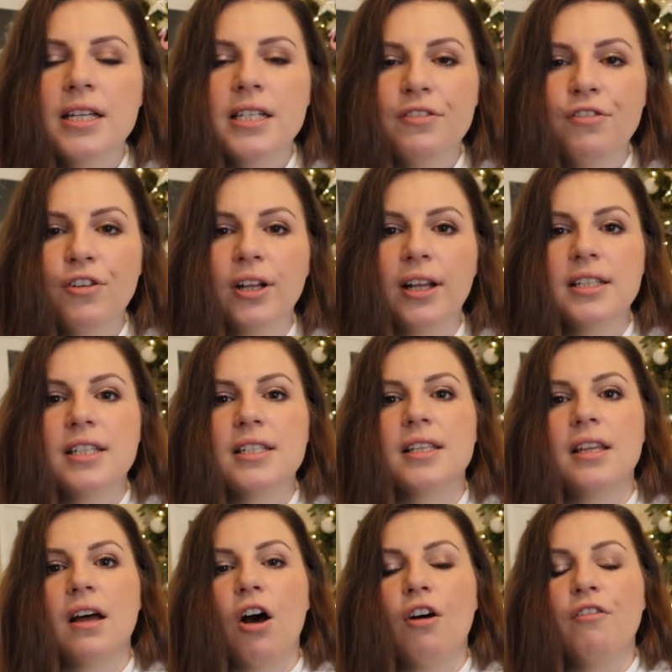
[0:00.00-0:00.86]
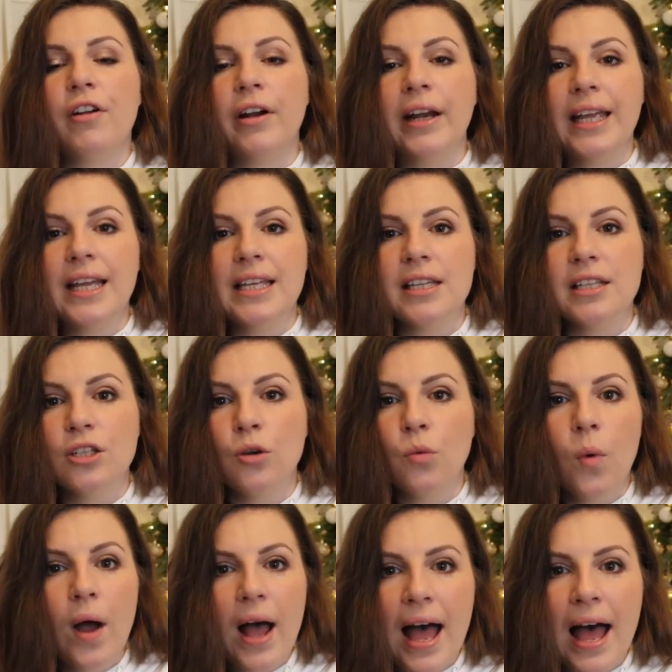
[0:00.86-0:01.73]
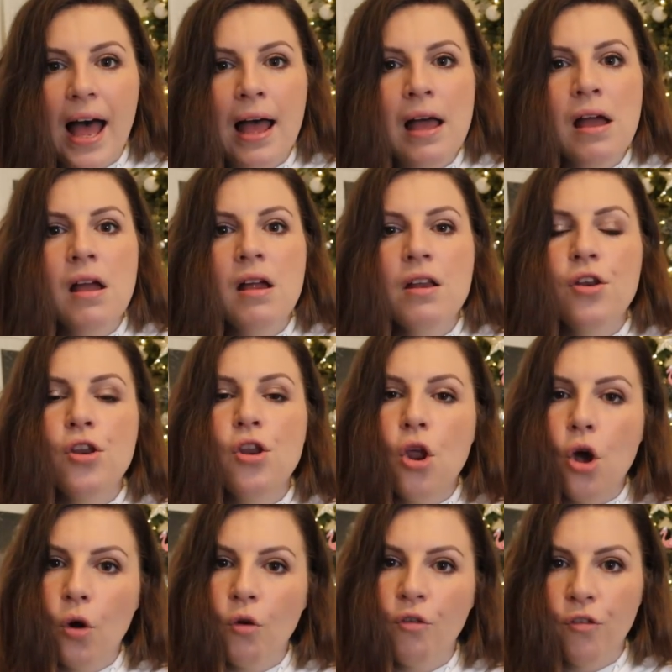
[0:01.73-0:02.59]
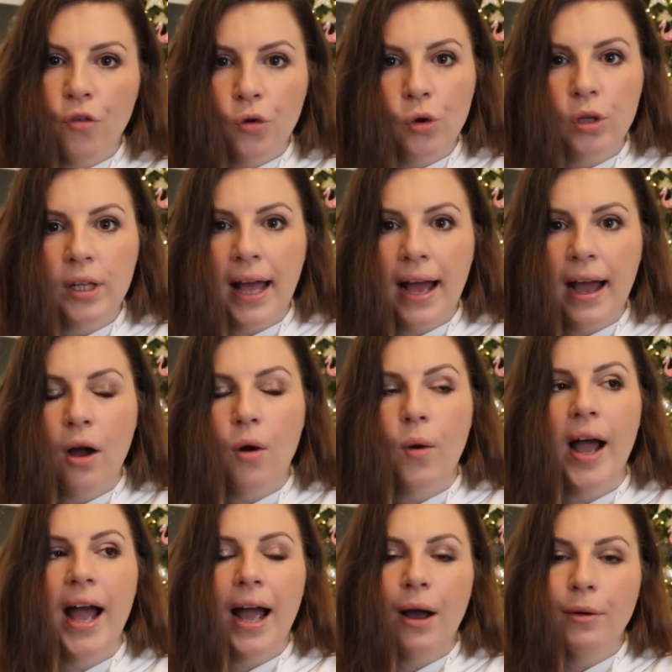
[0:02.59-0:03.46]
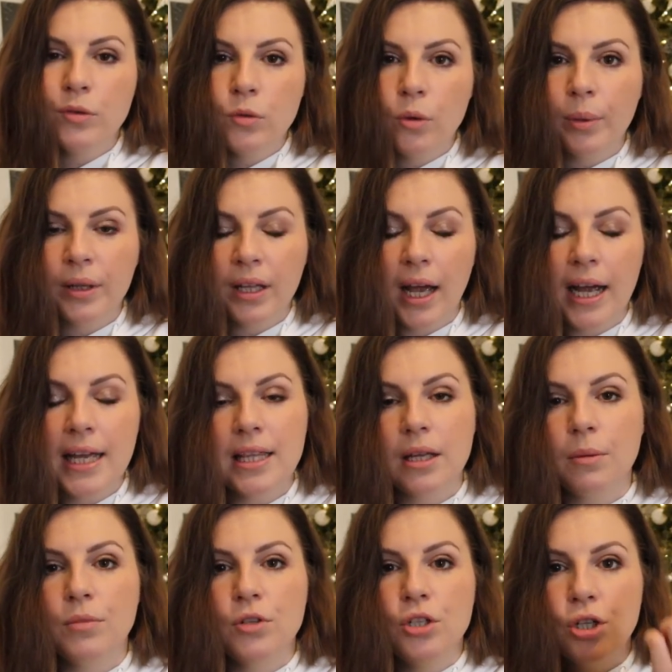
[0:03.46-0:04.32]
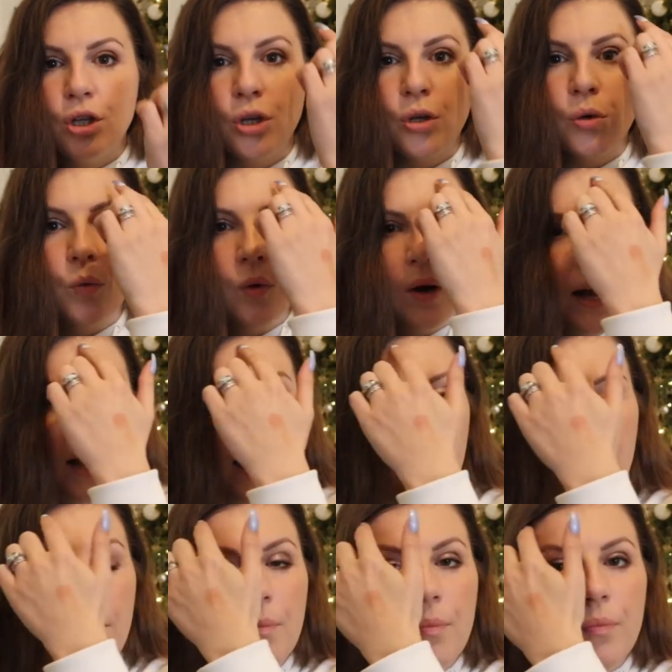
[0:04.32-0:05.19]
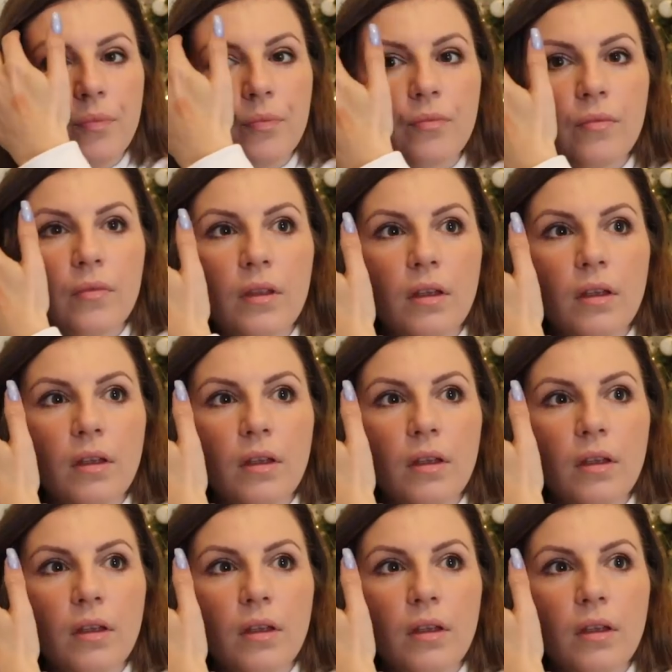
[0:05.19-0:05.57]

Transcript: different glitters that are very easy to wear, no fallout, how to apply them to,